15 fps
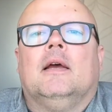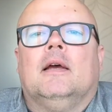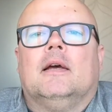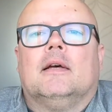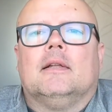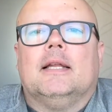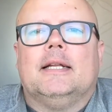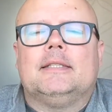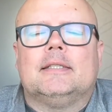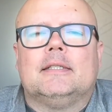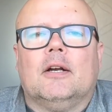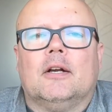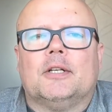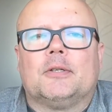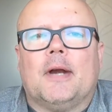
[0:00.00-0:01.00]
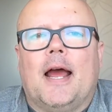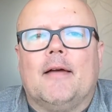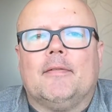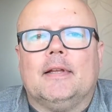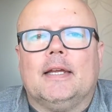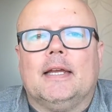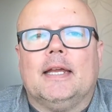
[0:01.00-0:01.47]
Let's start
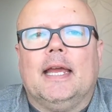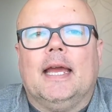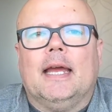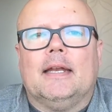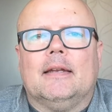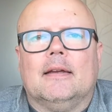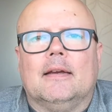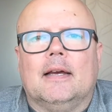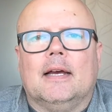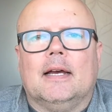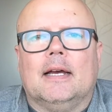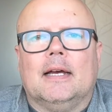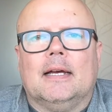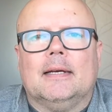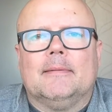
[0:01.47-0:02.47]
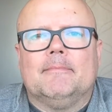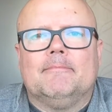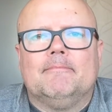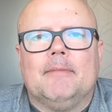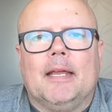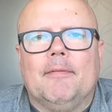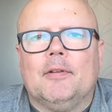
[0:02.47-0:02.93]
traveling again.
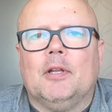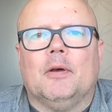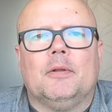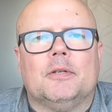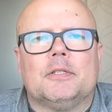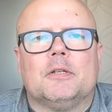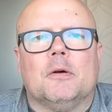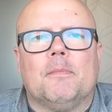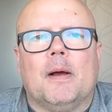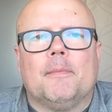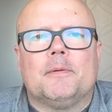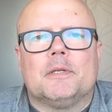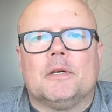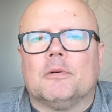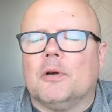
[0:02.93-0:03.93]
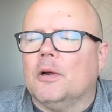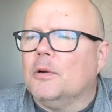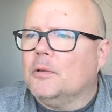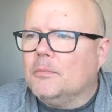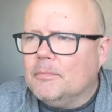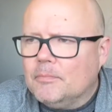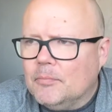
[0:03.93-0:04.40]
Even though there's still bumps in the
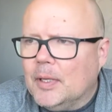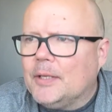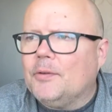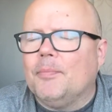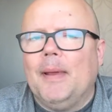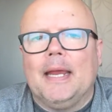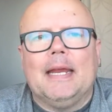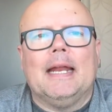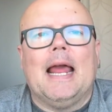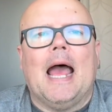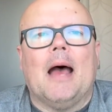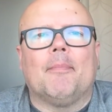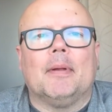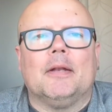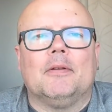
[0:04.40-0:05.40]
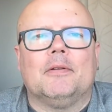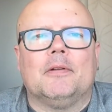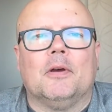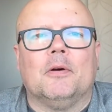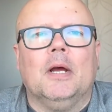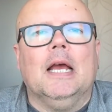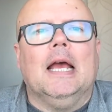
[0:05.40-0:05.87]
road, let's make it happen.
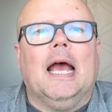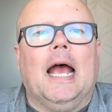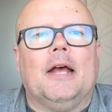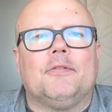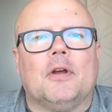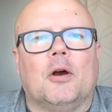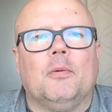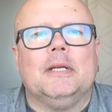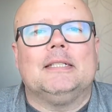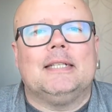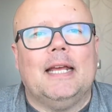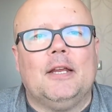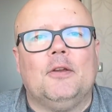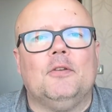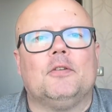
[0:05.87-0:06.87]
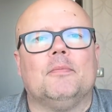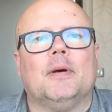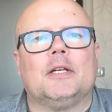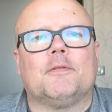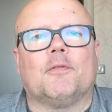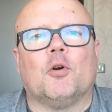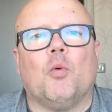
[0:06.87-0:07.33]
So as always, thank you so
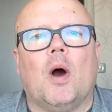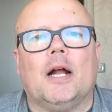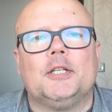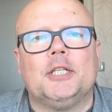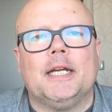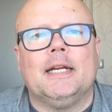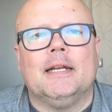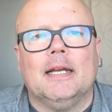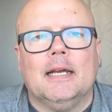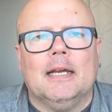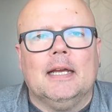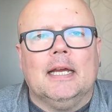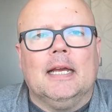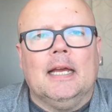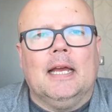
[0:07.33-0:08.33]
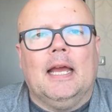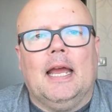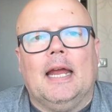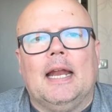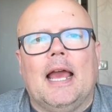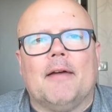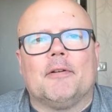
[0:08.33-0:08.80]
much for watching
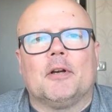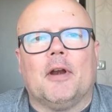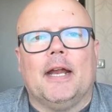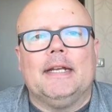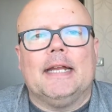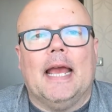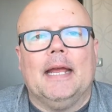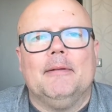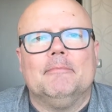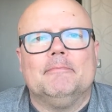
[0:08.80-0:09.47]
and have a great day.